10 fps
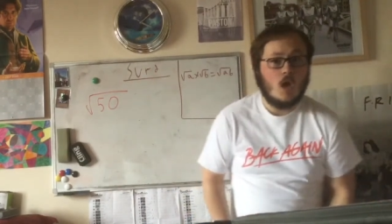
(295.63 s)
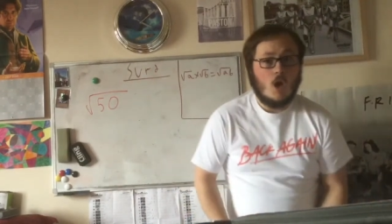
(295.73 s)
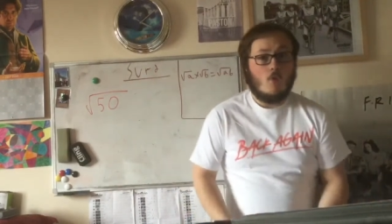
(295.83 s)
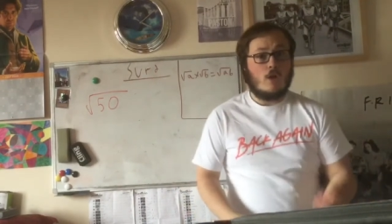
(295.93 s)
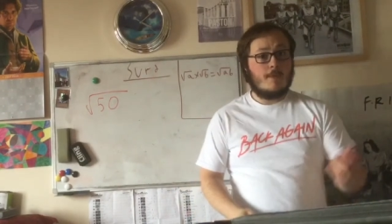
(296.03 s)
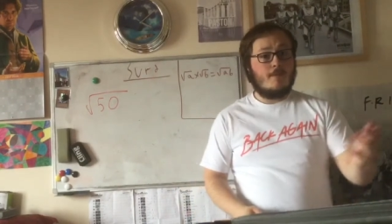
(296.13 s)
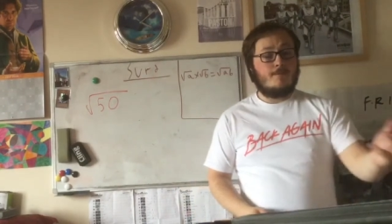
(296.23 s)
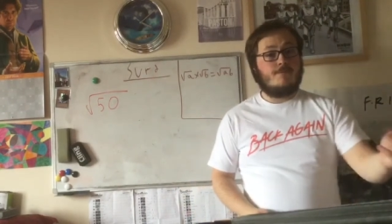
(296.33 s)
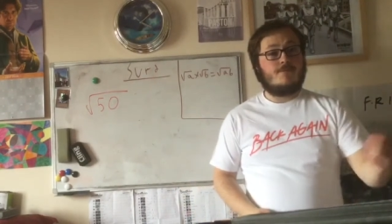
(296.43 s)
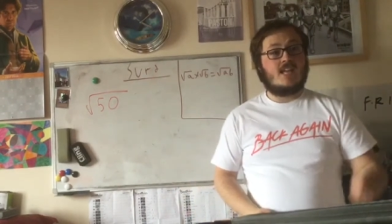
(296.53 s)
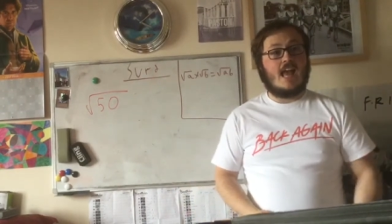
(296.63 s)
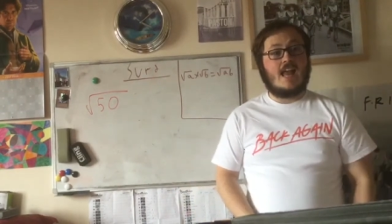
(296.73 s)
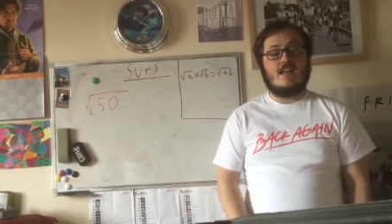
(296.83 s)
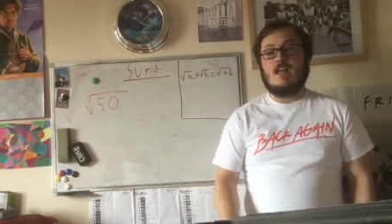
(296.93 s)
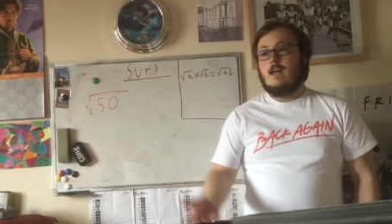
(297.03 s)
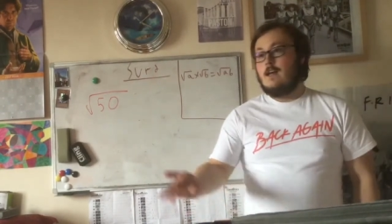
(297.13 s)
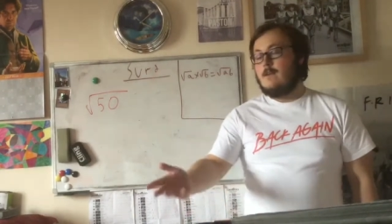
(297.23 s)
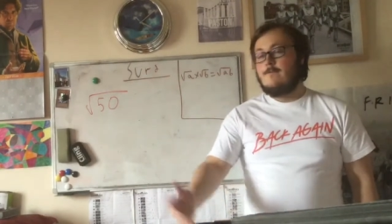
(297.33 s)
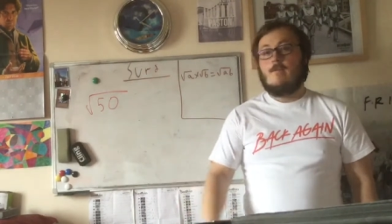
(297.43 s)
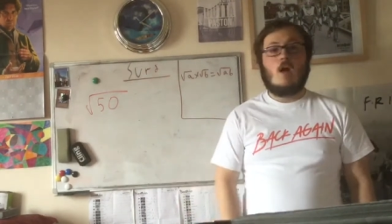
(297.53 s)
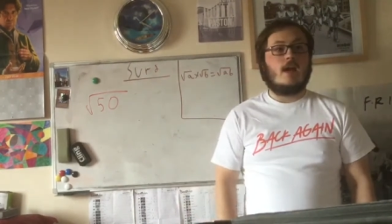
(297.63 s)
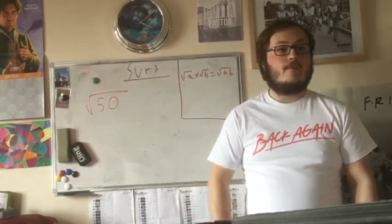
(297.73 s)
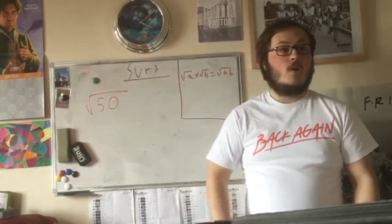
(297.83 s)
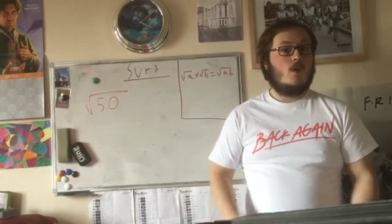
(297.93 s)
What about 10 and 5?